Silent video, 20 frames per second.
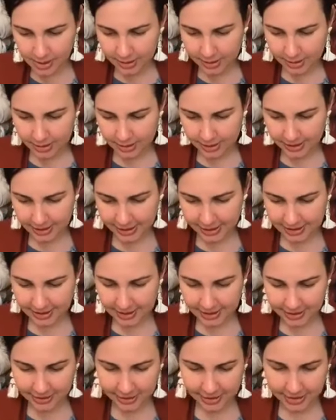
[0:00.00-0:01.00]
So that's the
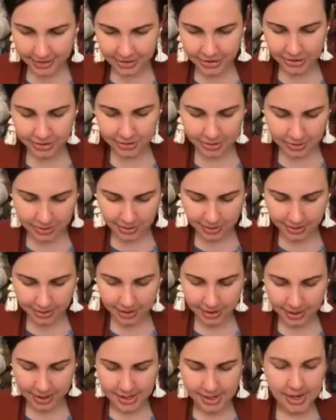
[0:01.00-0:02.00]
crochet hook.
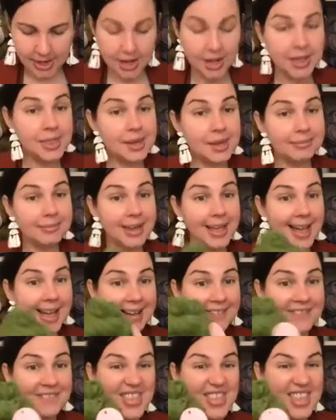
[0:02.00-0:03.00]
Then we have
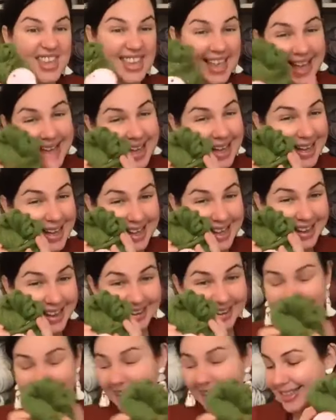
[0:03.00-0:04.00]
the
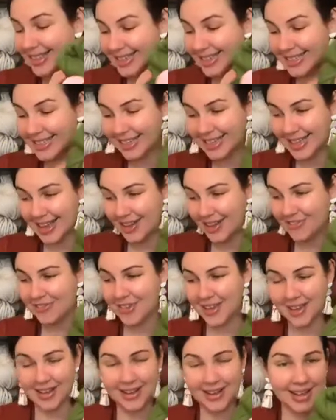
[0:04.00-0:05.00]
yarn, and there's enough
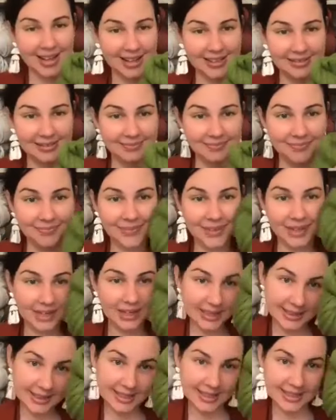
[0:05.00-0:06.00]
yarn
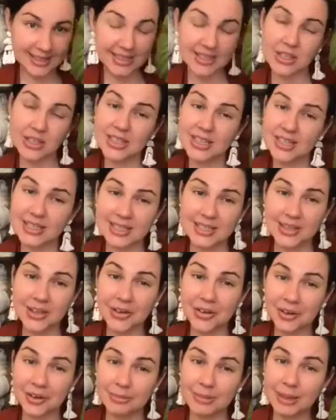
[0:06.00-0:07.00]
in this. So this is a
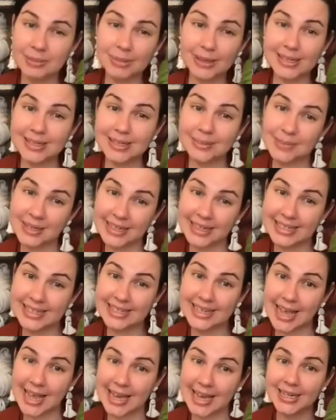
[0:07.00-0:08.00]
Homelea Bliss mini
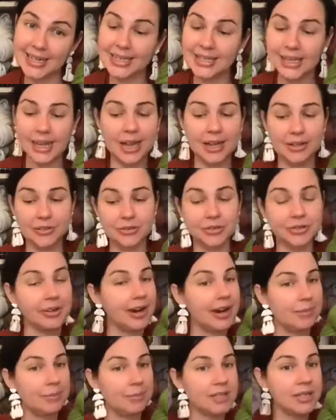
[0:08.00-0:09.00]
skein. It's 100
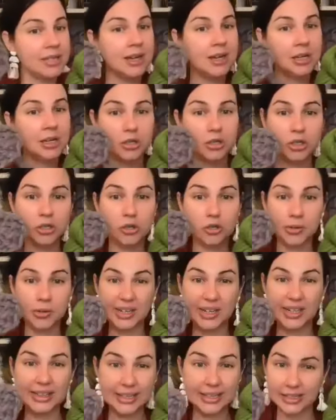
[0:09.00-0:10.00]
grams to do at
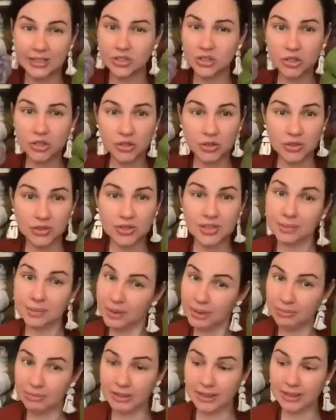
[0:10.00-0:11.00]
least 2. Some
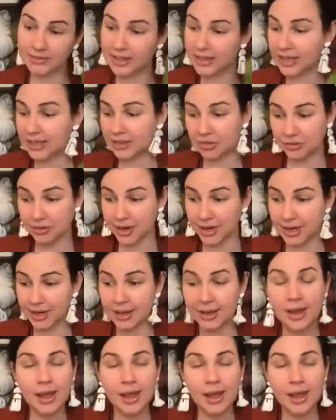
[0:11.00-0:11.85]
people even get 3.